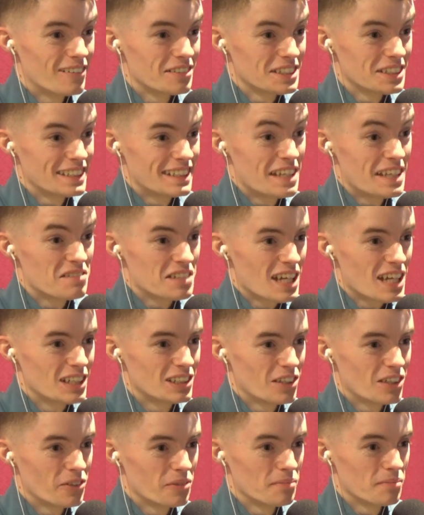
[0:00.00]
Obviously, they've
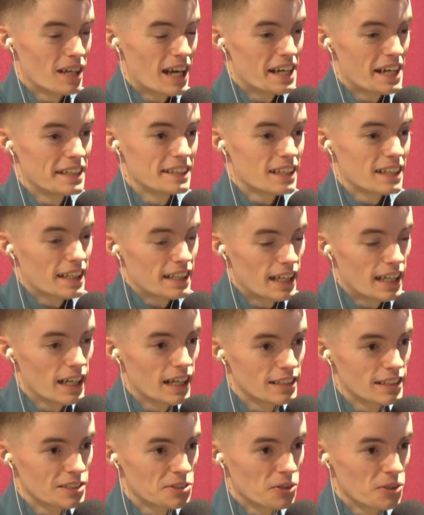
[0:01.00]
scheduled him, and he's like, "Yeah,
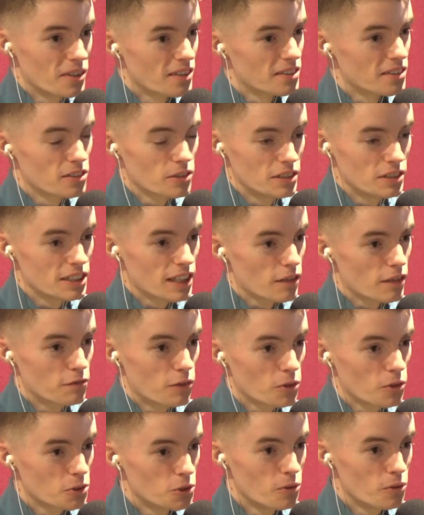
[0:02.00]
let's do it." So he's like,
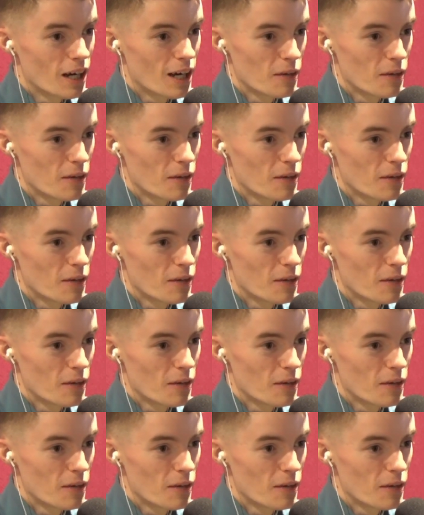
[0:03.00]
"Fuck you,